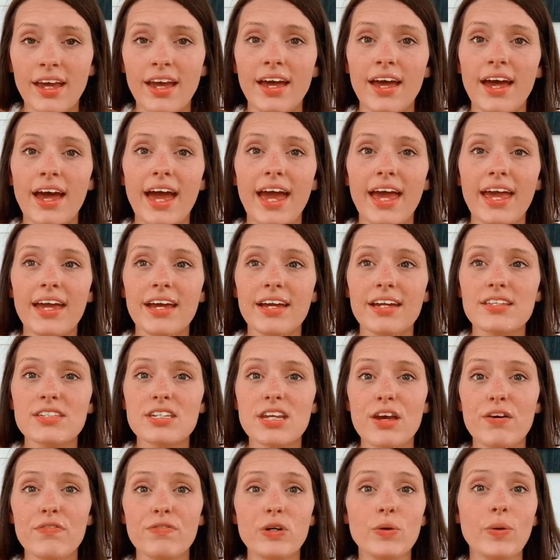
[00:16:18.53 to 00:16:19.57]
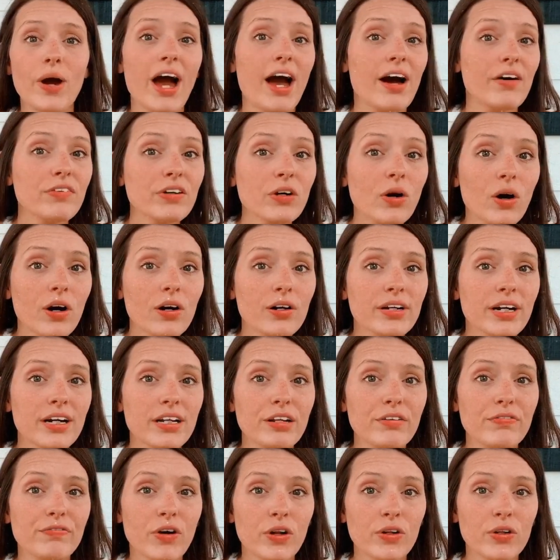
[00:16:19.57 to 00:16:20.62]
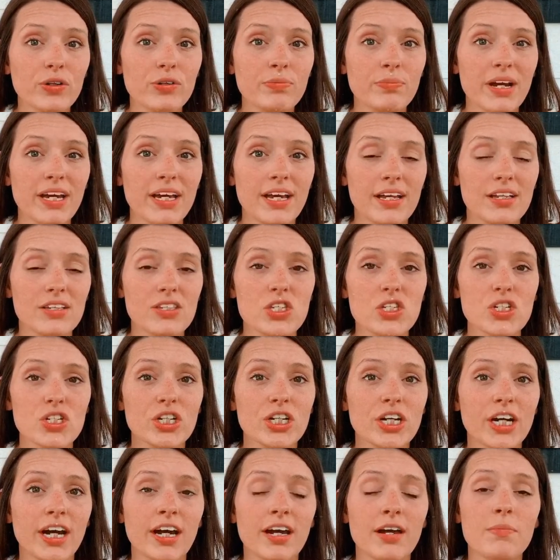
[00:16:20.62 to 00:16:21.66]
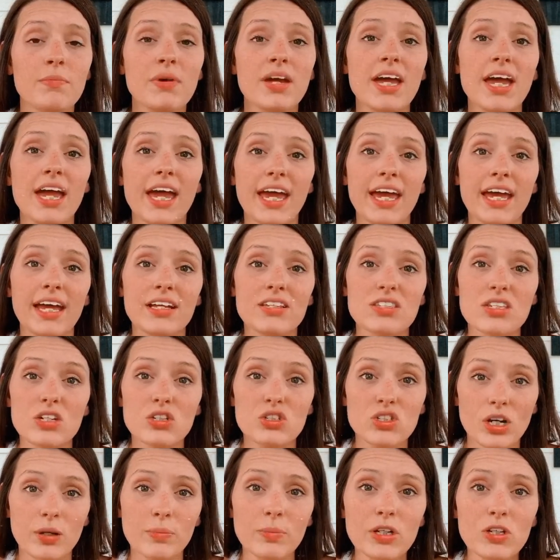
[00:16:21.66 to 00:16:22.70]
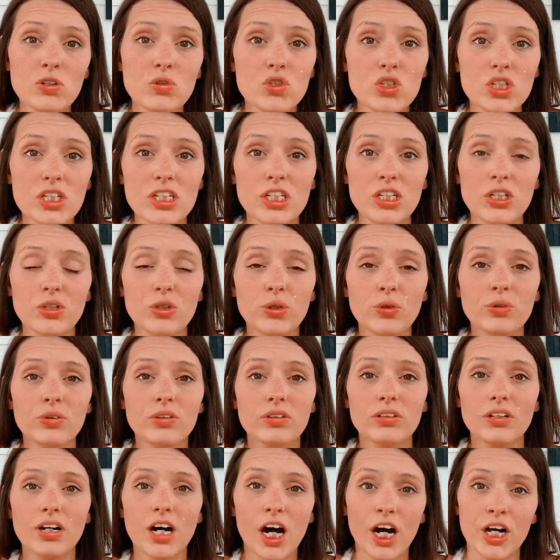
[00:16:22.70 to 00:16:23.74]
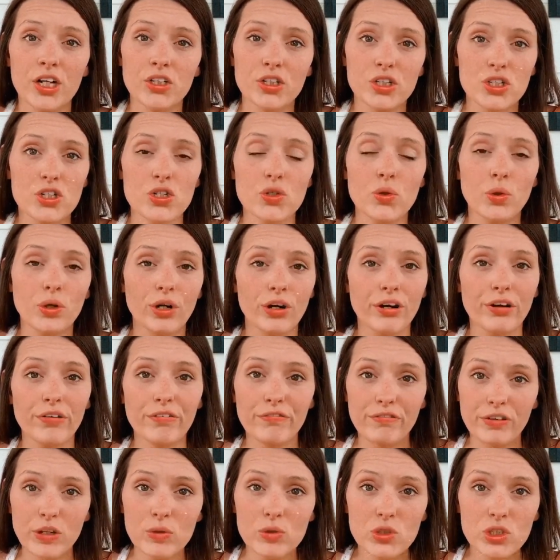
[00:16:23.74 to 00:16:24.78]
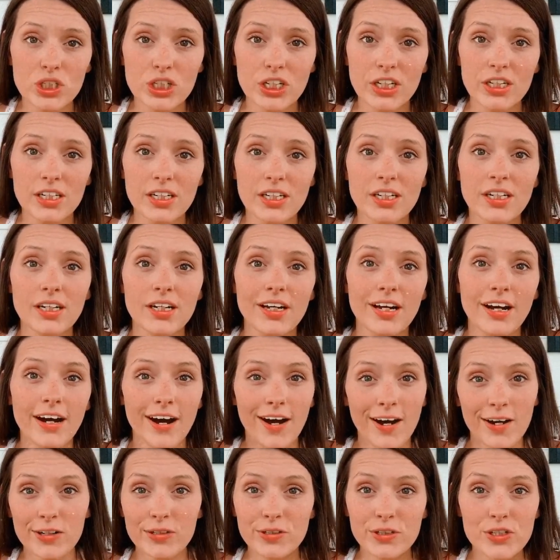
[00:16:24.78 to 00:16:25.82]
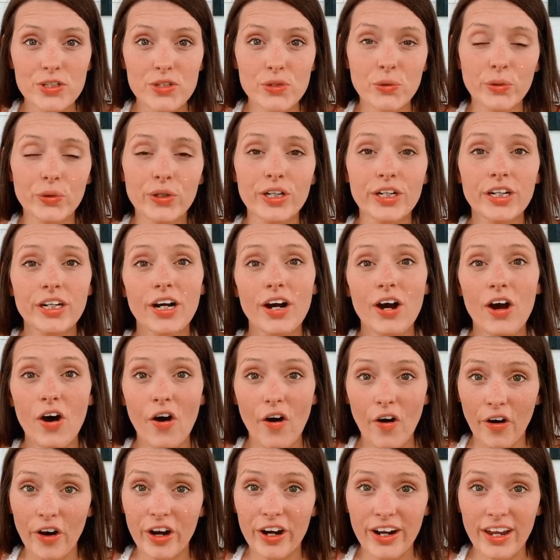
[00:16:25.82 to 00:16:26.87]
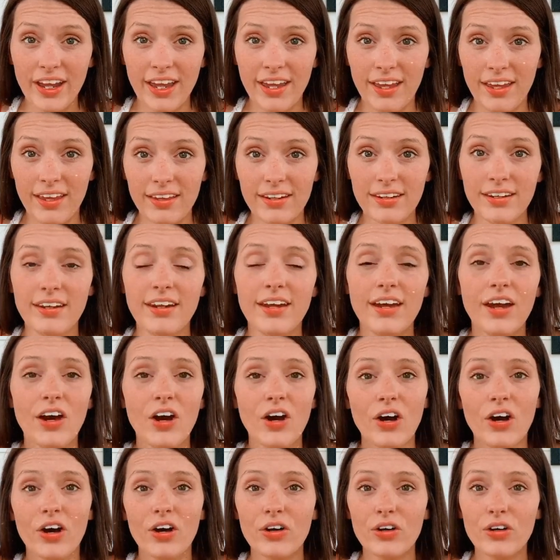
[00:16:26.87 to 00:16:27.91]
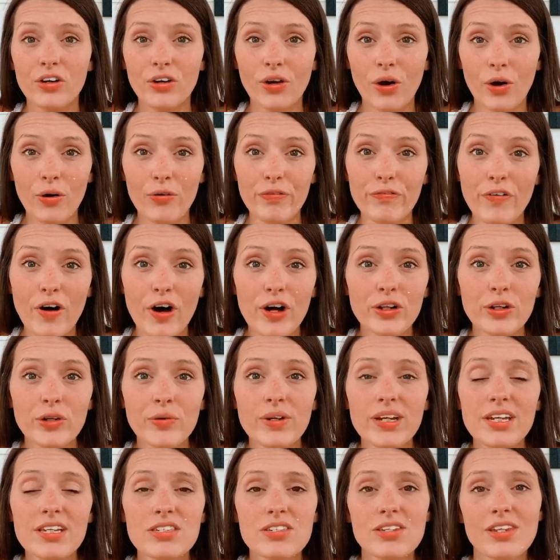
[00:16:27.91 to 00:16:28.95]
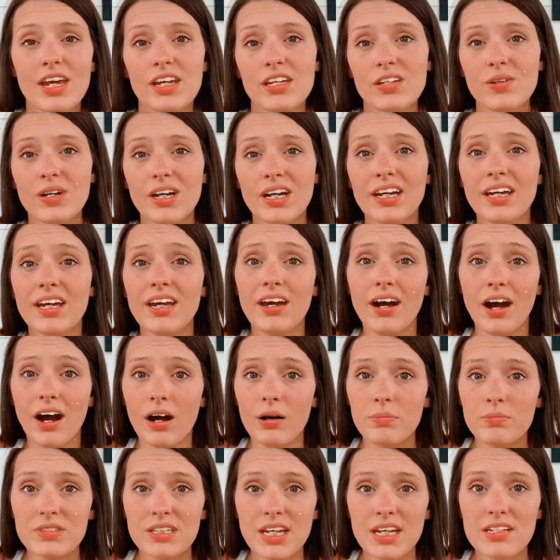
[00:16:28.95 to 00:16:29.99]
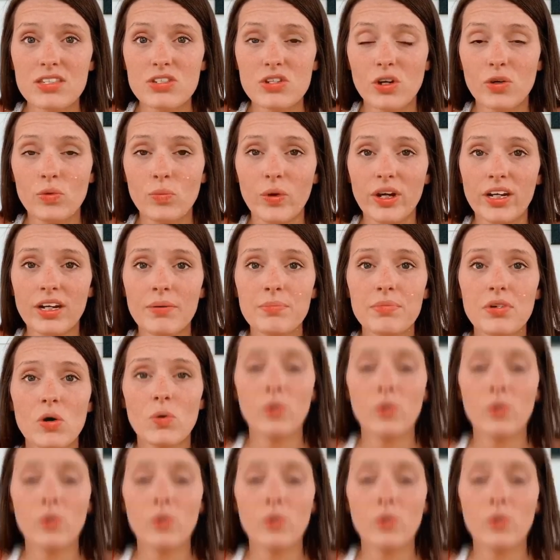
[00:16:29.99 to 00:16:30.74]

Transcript: And if you haven't already followed my Instagram, it's WGU_future_RN. Go follow it so that you can get updates on when I'm going